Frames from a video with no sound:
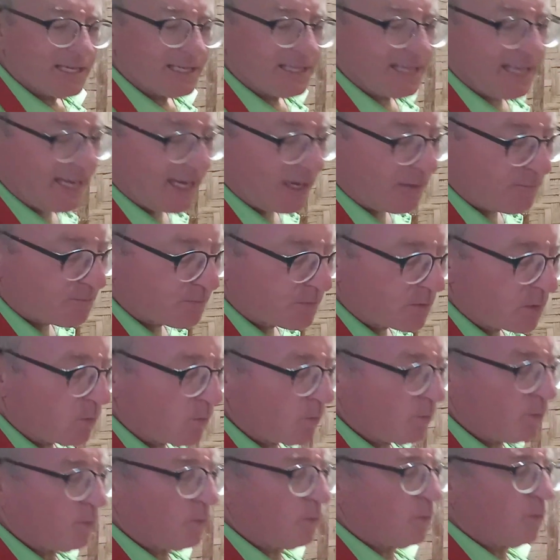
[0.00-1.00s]
now,
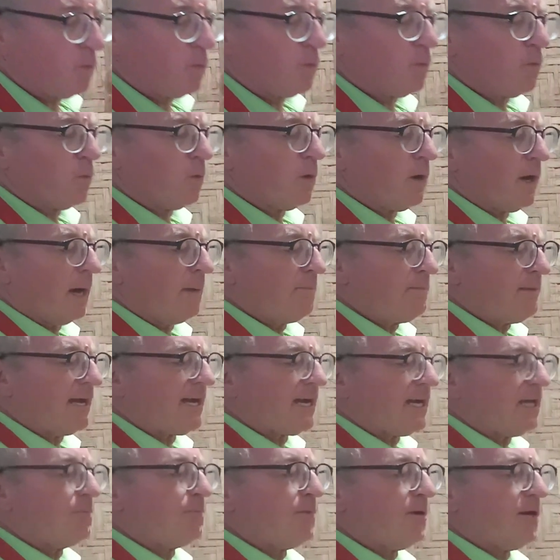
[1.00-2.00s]
I'm not
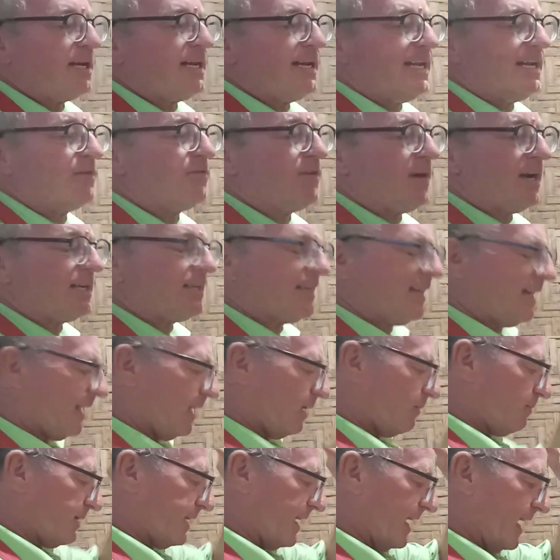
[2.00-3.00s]
going to put it in right
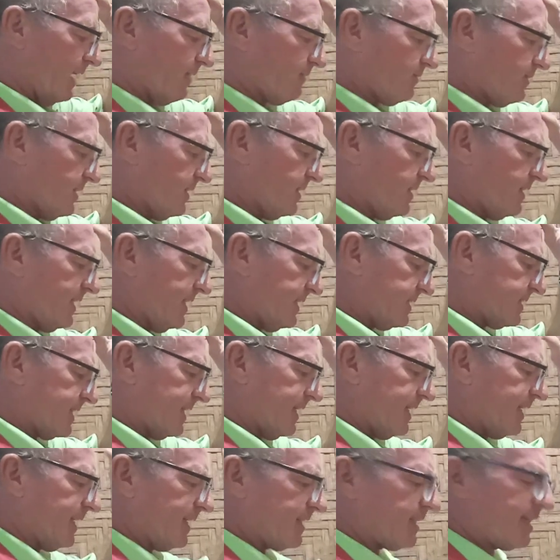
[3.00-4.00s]
now, but after
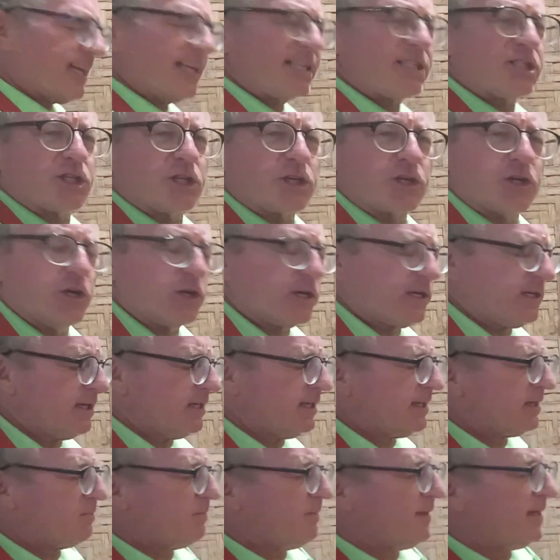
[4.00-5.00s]
it gets to cooking a
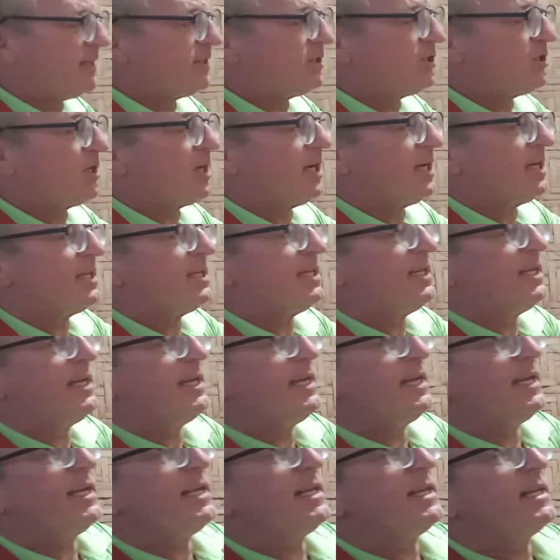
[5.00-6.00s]
little bit, you're going to
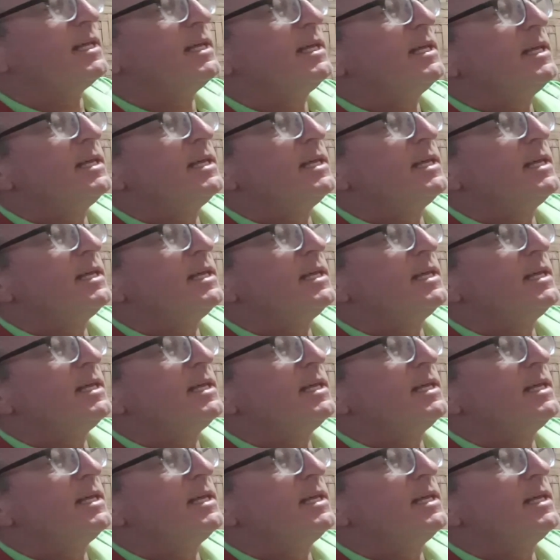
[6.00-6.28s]
need